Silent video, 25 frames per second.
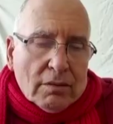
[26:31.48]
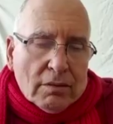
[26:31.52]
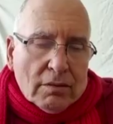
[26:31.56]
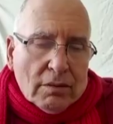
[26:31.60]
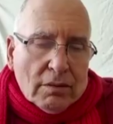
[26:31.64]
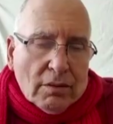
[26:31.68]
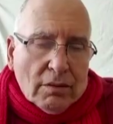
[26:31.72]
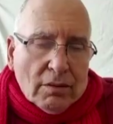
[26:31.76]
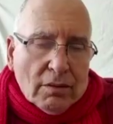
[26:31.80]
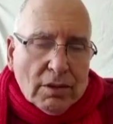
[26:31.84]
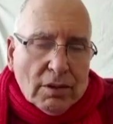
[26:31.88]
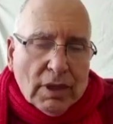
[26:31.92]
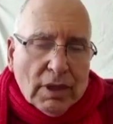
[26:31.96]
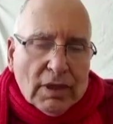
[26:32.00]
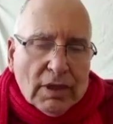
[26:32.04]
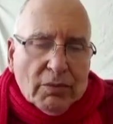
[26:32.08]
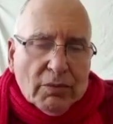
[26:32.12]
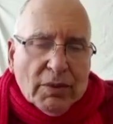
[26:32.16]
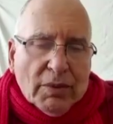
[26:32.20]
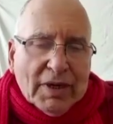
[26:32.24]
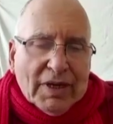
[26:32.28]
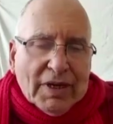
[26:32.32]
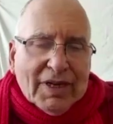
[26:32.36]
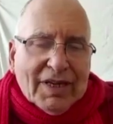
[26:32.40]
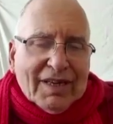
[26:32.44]
Look,
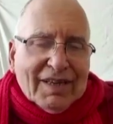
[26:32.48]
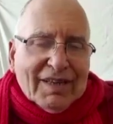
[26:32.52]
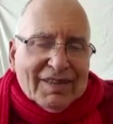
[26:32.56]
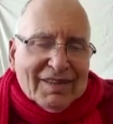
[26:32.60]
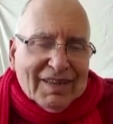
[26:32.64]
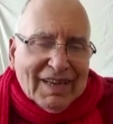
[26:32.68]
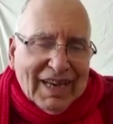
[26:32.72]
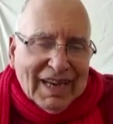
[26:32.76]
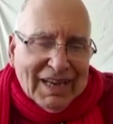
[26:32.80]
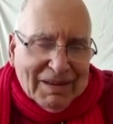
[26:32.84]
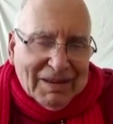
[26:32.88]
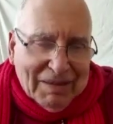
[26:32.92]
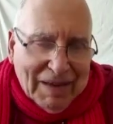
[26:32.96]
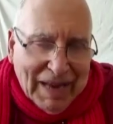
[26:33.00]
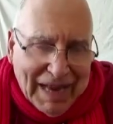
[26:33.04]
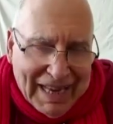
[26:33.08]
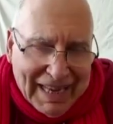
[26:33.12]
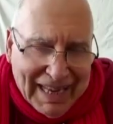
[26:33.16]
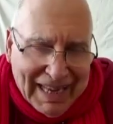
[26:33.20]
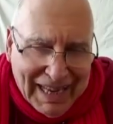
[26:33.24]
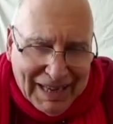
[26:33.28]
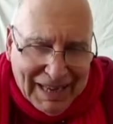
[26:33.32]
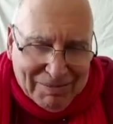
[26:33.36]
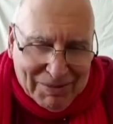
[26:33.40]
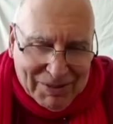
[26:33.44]

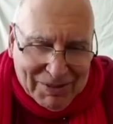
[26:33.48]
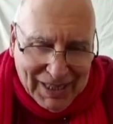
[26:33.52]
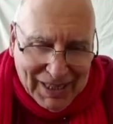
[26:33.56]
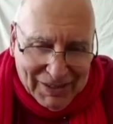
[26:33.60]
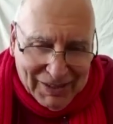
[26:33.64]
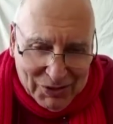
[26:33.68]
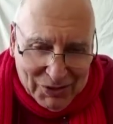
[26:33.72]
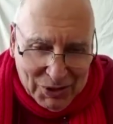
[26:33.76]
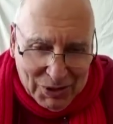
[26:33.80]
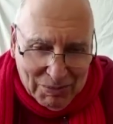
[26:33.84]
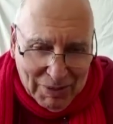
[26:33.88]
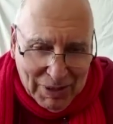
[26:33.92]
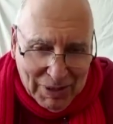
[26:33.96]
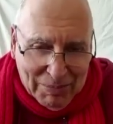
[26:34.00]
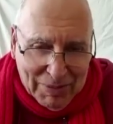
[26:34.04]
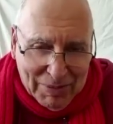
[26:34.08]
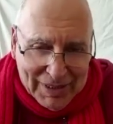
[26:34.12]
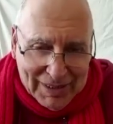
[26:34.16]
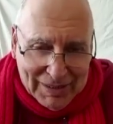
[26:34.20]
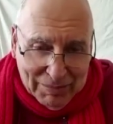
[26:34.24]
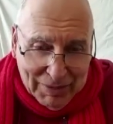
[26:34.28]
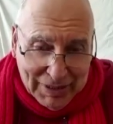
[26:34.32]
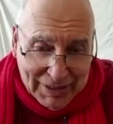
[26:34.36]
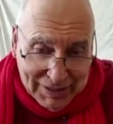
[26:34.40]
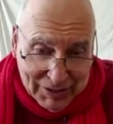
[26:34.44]
I'm doing my
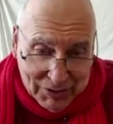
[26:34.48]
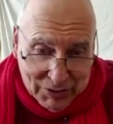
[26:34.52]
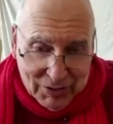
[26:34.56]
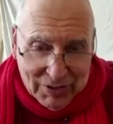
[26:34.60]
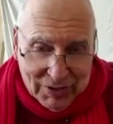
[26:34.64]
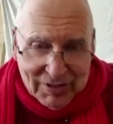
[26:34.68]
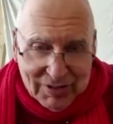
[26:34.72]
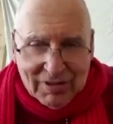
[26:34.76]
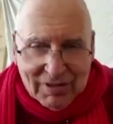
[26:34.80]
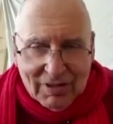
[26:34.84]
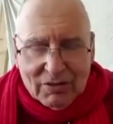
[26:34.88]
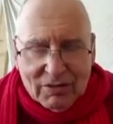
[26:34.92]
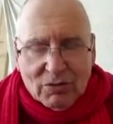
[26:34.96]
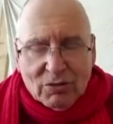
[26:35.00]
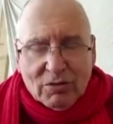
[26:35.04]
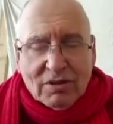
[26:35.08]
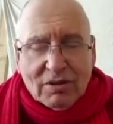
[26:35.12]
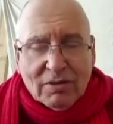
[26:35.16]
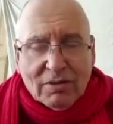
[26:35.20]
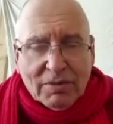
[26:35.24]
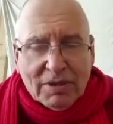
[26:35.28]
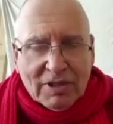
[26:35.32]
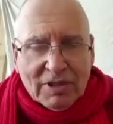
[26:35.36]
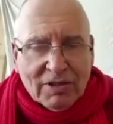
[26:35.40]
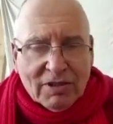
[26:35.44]
best. My students are doing
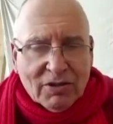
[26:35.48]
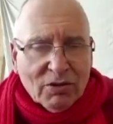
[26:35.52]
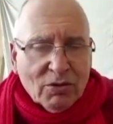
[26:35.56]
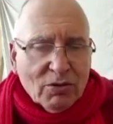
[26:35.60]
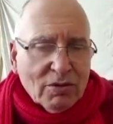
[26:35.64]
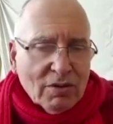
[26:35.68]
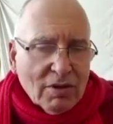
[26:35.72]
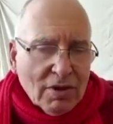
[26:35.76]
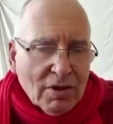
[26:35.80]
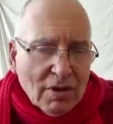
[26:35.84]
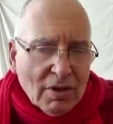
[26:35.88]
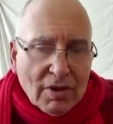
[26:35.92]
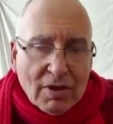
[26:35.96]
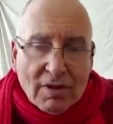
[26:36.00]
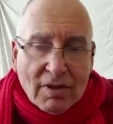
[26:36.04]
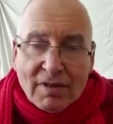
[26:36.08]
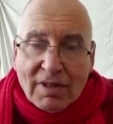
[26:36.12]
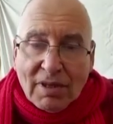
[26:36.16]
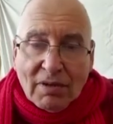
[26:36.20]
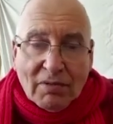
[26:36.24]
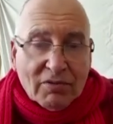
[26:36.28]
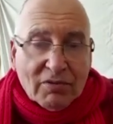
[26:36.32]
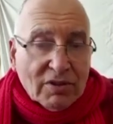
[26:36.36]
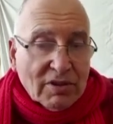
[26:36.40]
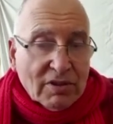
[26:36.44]
the best too.
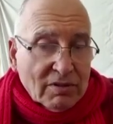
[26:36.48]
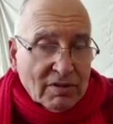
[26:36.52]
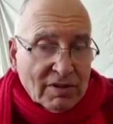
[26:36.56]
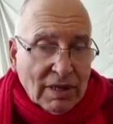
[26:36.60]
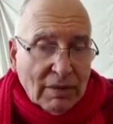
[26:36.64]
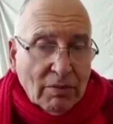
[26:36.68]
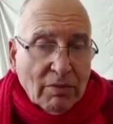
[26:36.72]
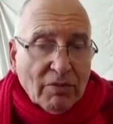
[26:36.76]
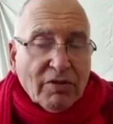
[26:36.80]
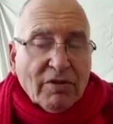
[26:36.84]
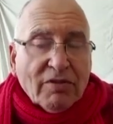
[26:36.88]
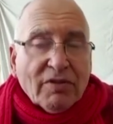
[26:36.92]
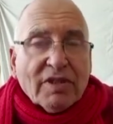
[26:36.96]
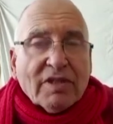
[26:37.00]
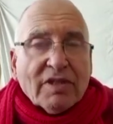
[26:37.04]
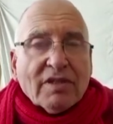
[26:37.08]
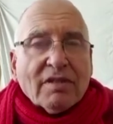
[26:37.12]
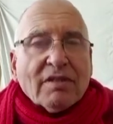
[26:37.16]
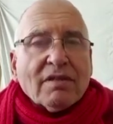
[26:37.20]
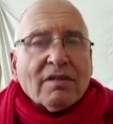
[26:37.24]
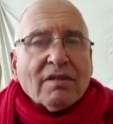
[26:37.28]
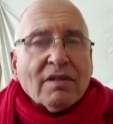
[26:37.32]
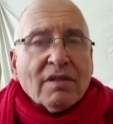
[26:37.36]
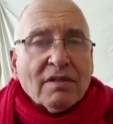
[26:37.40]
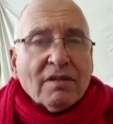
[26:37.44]
Some of them very
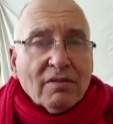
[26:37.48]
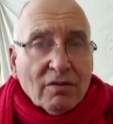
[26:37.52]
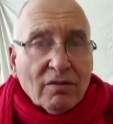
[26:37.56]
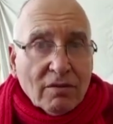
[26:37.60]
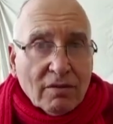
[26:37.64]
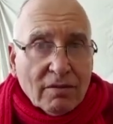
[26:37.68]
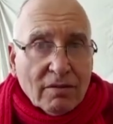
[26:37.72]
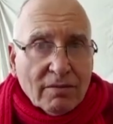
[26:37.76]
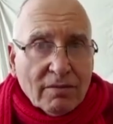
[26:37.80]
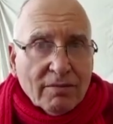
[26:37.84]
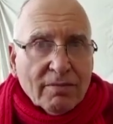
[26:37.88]
successful,